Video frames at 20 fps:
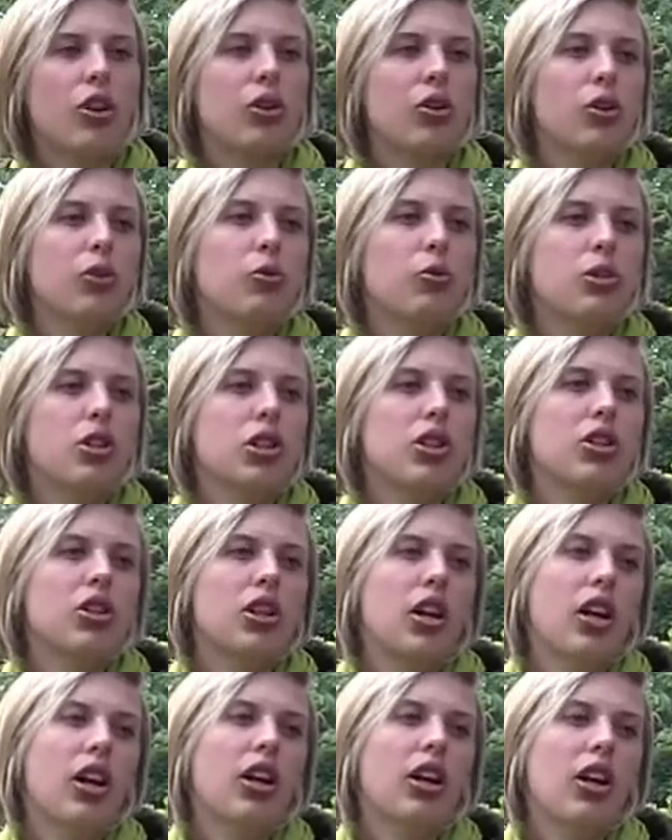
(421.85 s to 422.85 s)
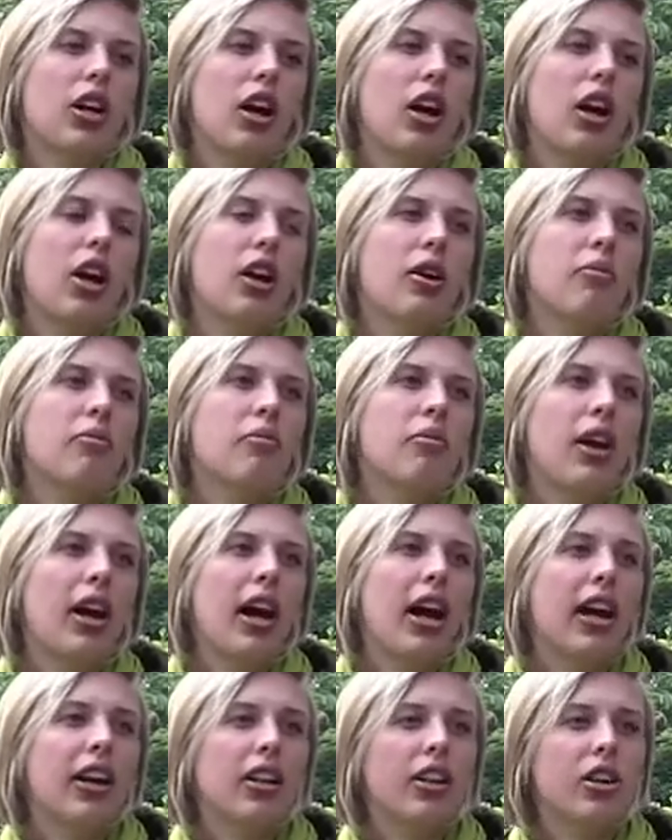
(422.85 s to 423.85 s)
local producer um,
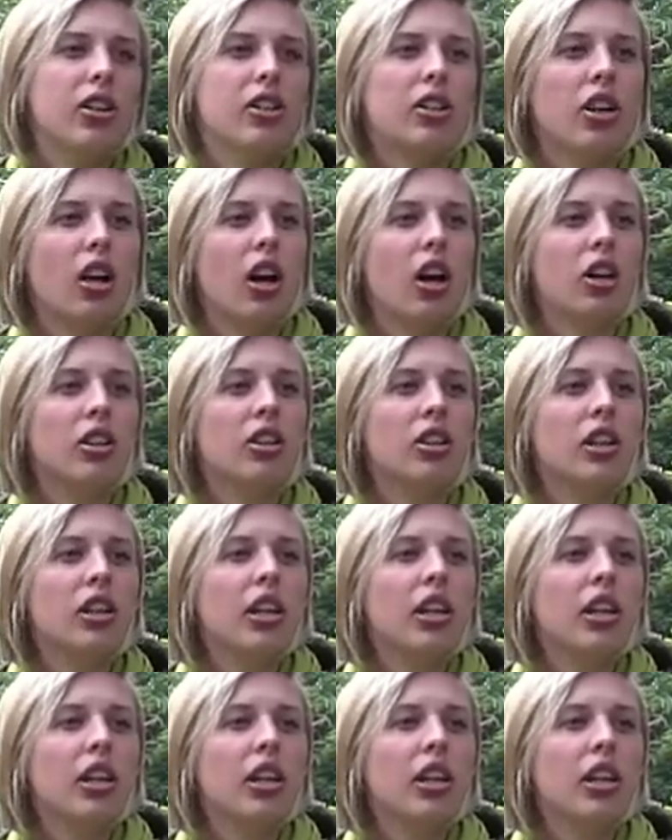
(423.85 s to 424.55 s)
at Cliscon